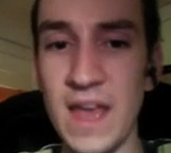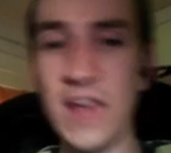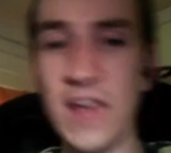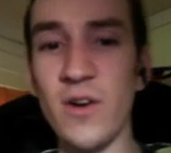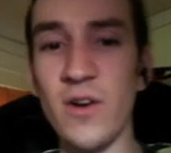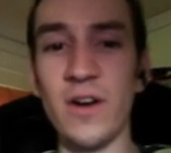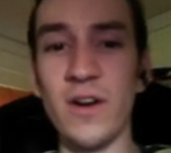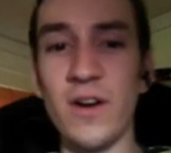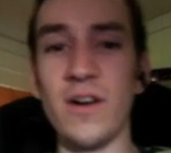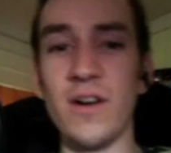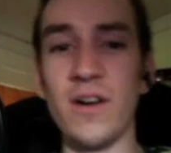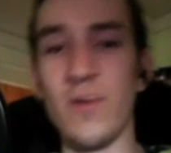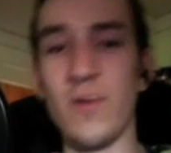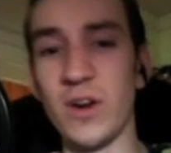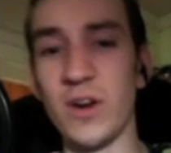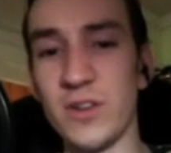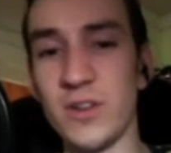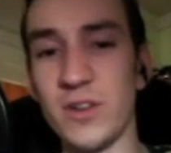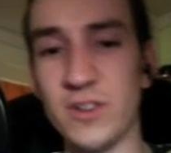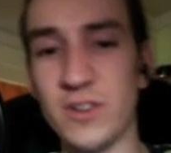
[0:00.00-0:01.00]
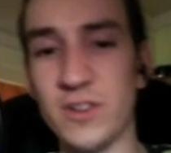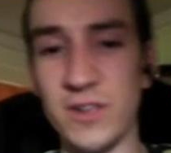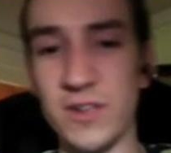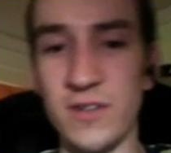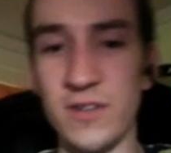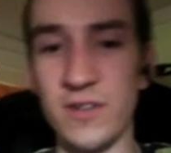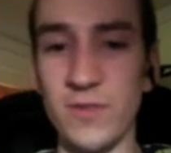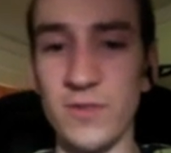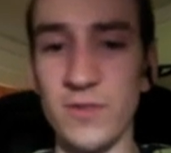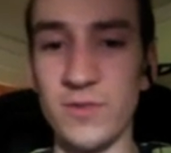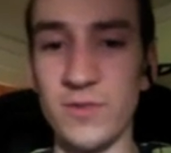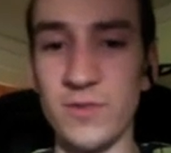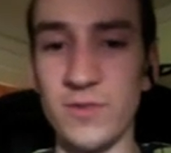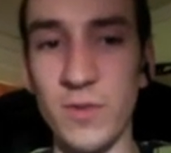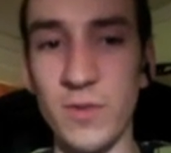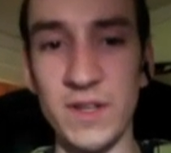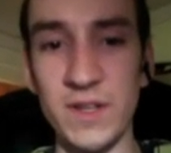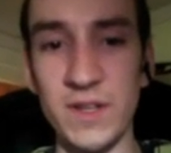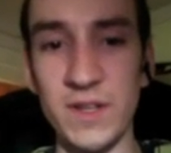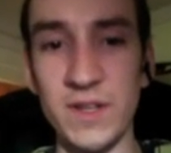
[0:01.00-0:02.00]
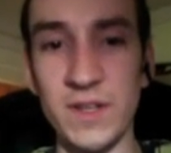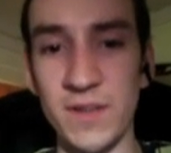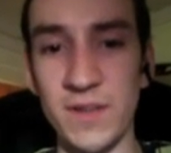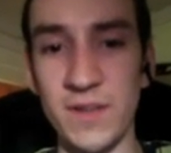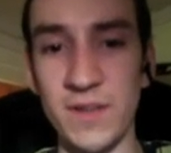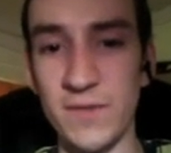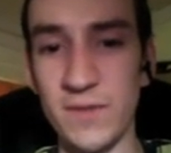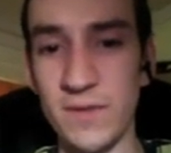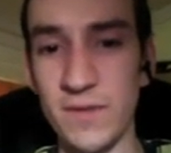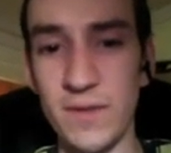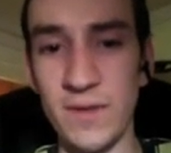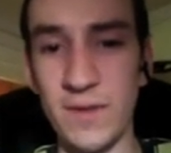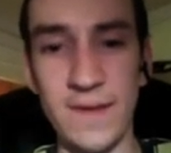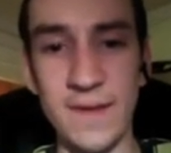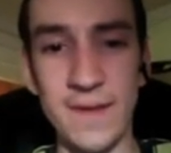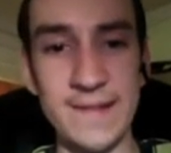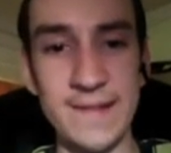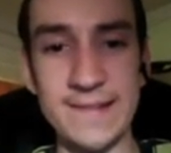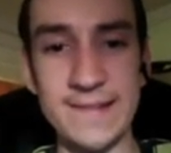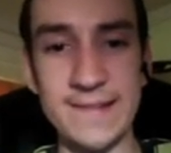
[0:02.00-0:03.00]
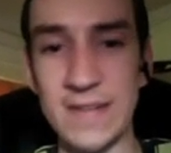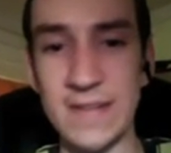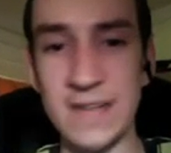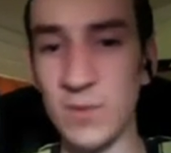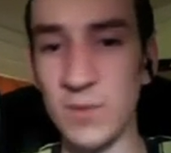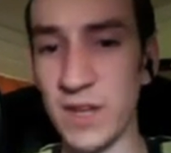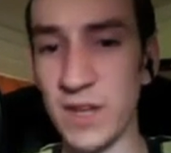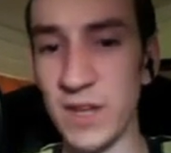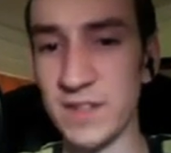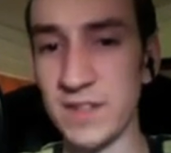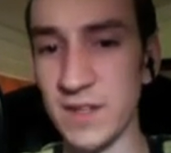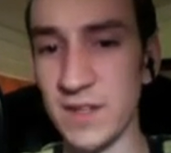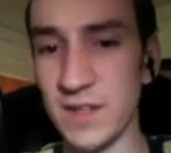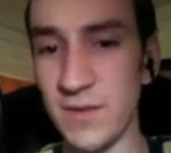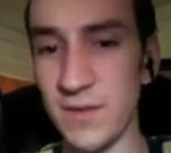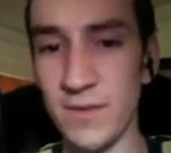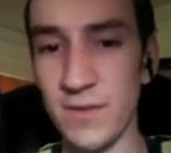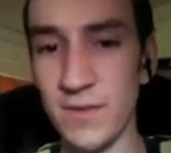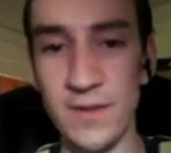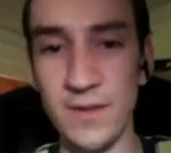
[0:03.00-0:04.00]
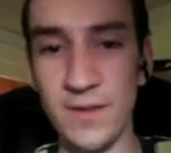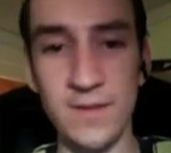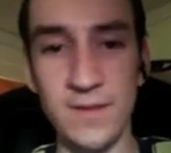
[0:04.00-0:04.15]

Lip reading: You know what? No. We're going to go Scarscale Ritual. We're going to play it safe. I like playing it safe.